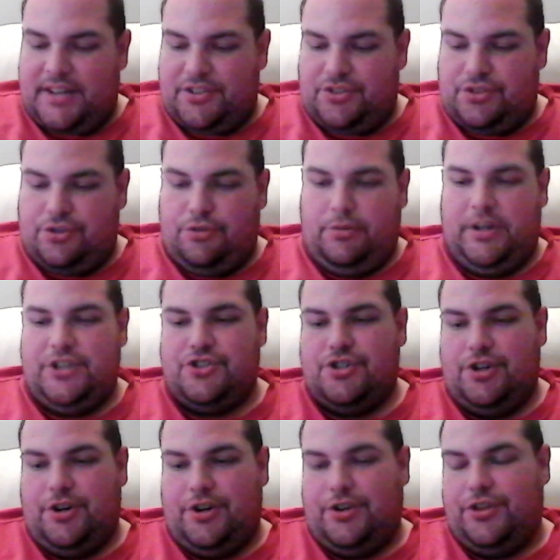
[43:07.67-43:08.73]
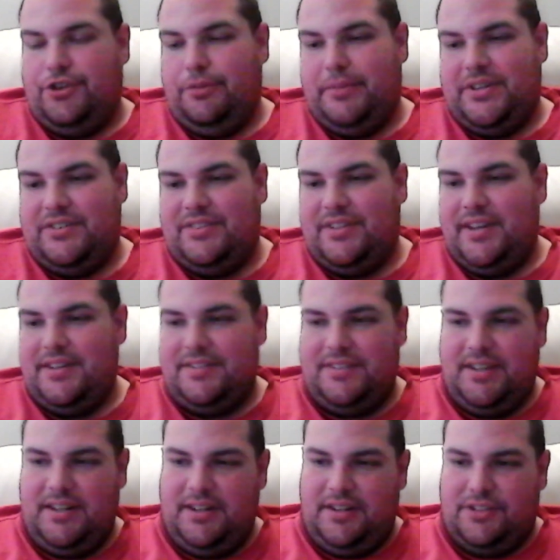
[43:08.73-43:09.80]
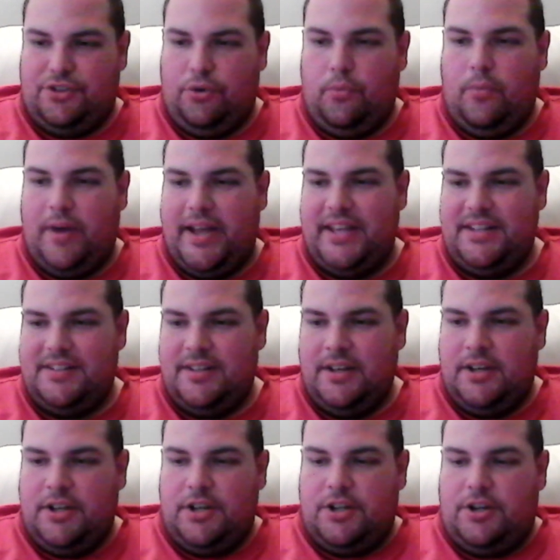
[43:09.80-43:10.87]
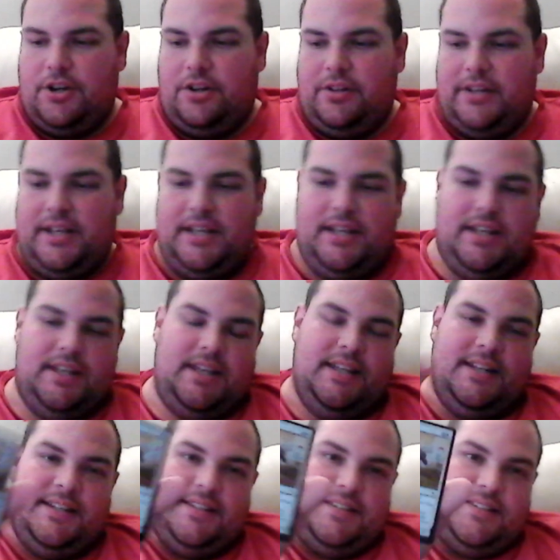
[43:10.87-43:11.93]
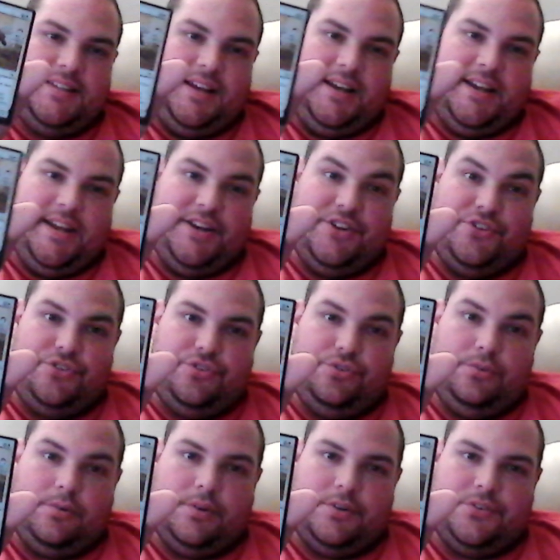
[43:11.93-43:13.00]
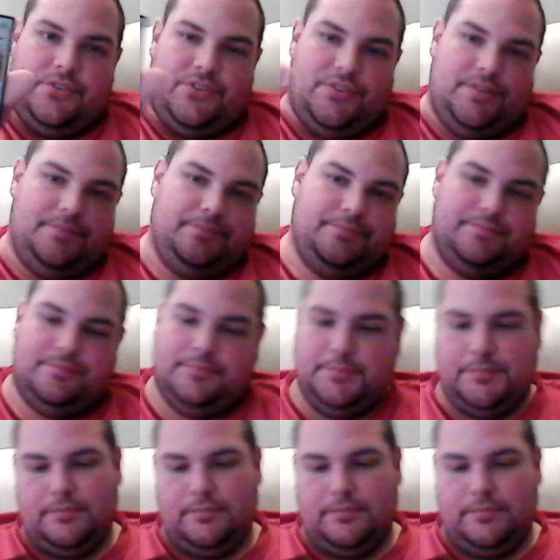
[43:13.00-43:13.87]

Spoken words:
Next creature, human citizen. It's a white called Inside Source.